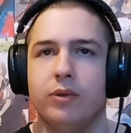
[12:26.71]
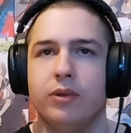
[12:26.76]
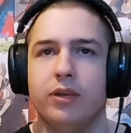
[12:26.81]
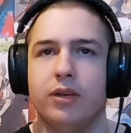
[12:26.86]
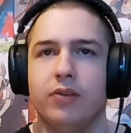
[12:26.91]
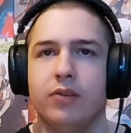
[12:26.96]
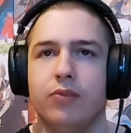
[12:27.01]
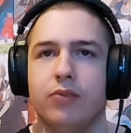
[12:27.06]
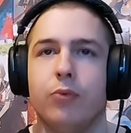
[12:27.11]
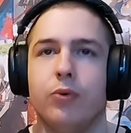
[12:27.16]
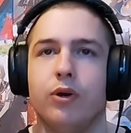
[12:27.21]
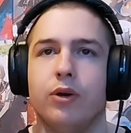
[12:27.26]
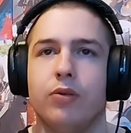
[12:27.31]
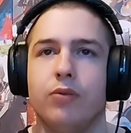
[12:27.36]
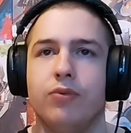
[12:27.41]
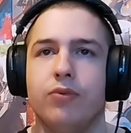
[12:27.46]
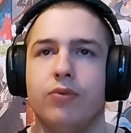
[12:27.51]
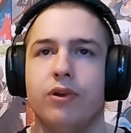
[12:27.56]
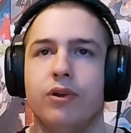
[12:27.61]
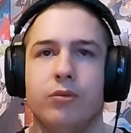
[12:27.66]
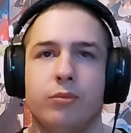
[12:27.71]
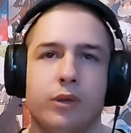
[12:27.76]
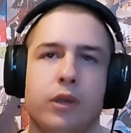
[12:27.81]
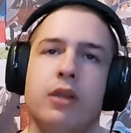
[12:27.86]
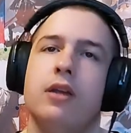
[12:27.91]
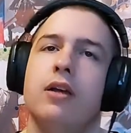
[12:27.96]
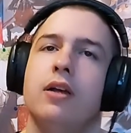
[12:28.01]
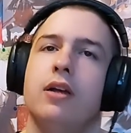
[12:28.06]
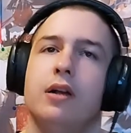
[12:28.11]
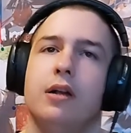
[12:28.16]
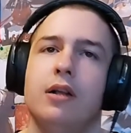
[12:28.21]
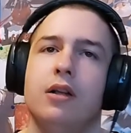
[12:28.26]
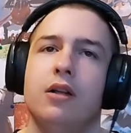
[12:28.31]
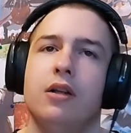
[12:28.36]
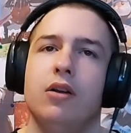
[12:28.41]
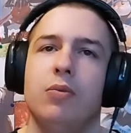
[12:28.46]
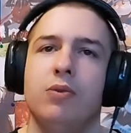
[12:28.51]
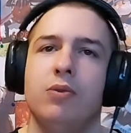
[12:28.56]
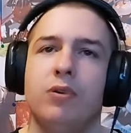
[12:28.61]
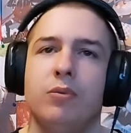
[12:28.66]
they are the one who fully know me.
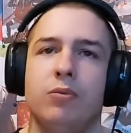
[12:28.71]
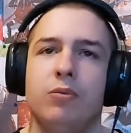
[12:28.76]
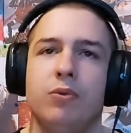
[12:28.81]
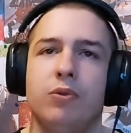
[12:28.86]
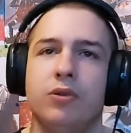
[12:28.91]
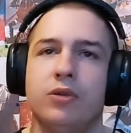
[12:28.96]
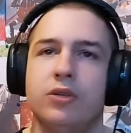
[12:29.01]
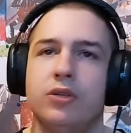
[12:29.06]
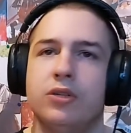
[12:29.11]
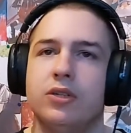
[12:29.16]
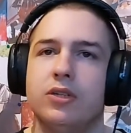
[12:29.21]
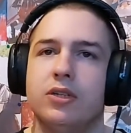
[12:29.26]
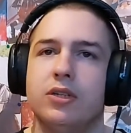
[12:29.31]
Open book.